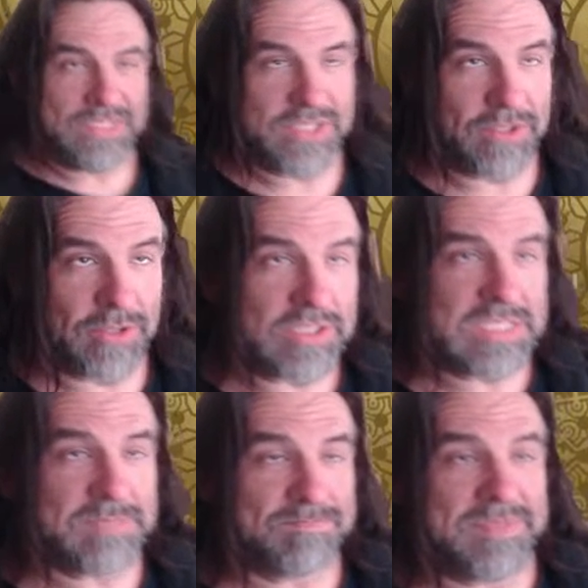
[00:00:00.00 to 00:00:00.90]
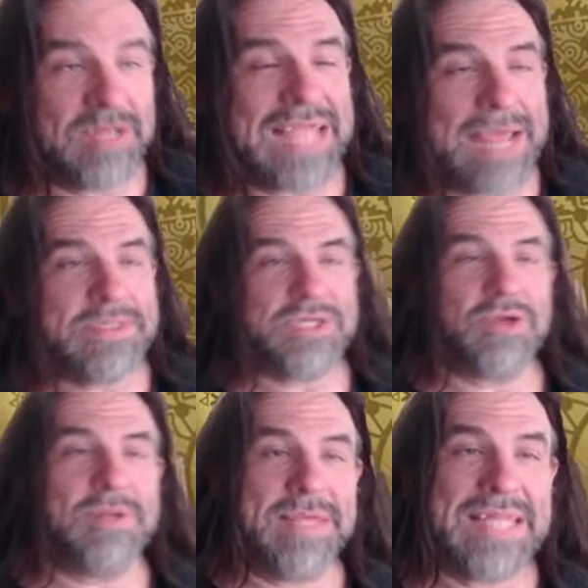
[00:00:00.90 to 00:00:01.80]
So your damage is
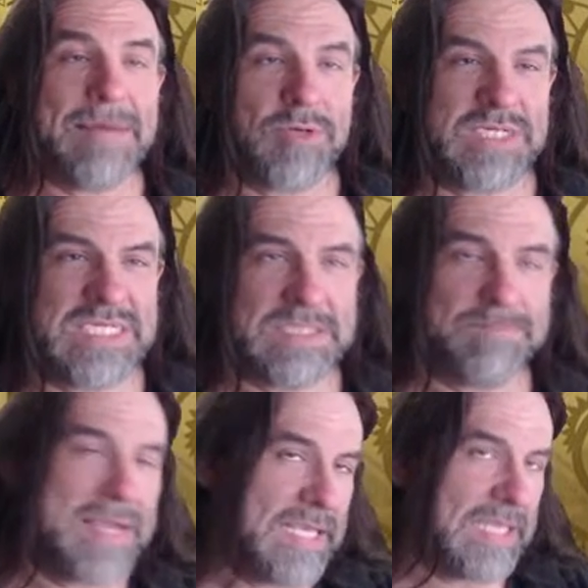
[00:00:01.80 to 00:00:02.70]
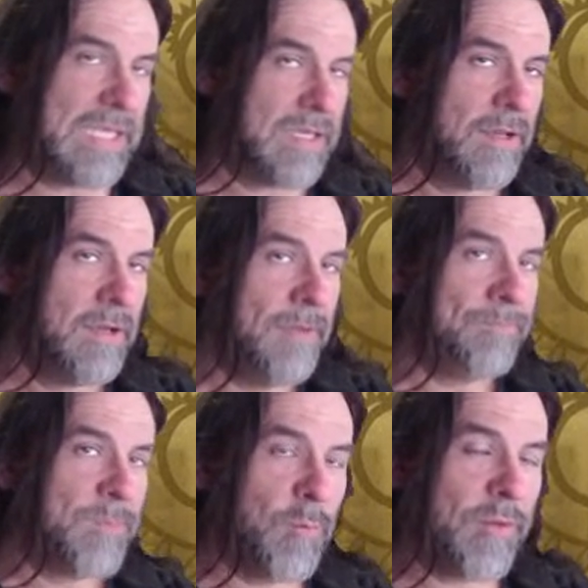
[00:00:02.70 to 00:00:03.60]
going to be a lot more spiky
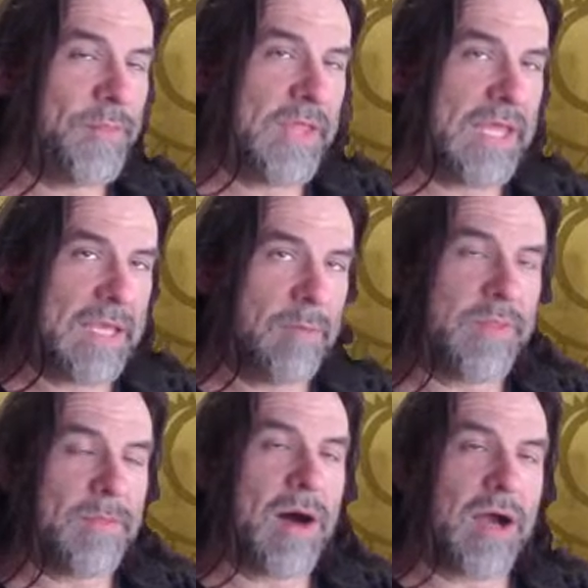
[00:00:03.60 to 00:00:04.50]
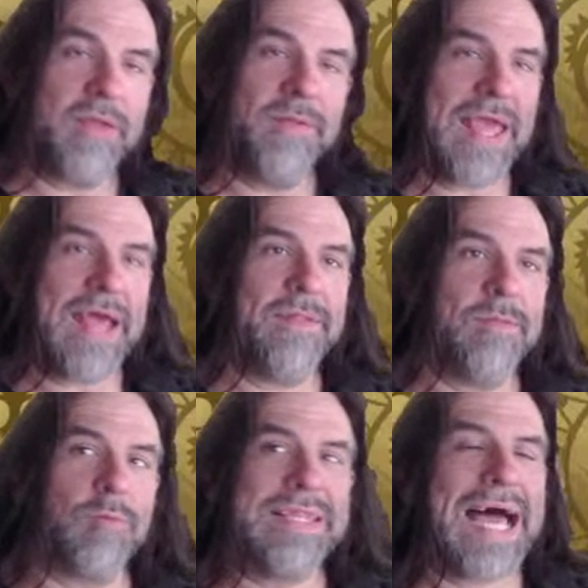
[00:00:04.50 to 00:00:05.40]
with the monk
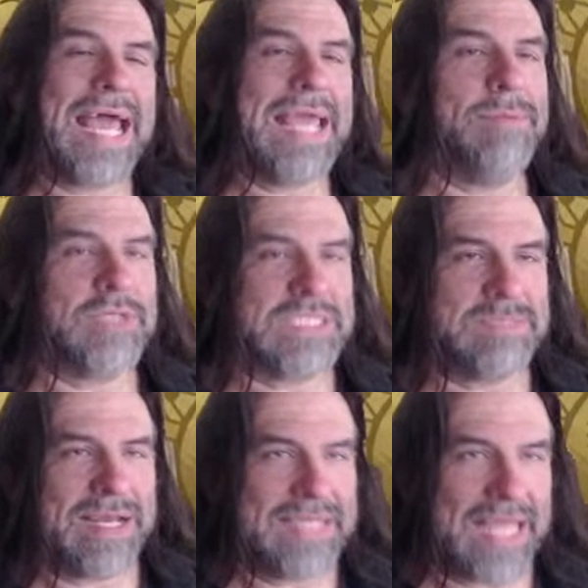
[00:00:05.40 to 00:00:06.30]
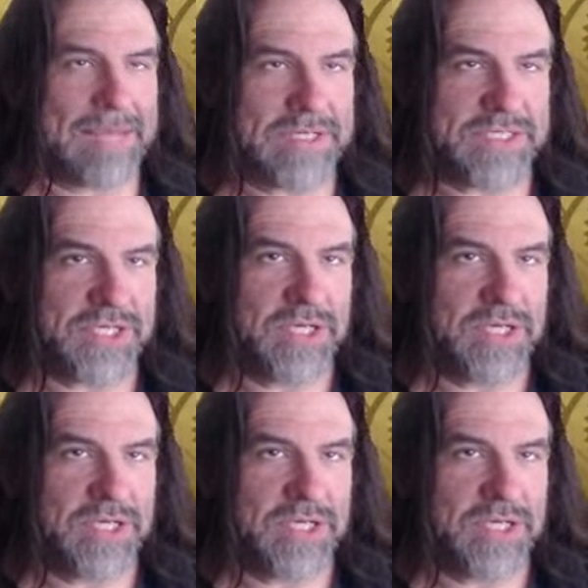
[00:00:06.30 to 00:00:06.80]
than reliable smite damage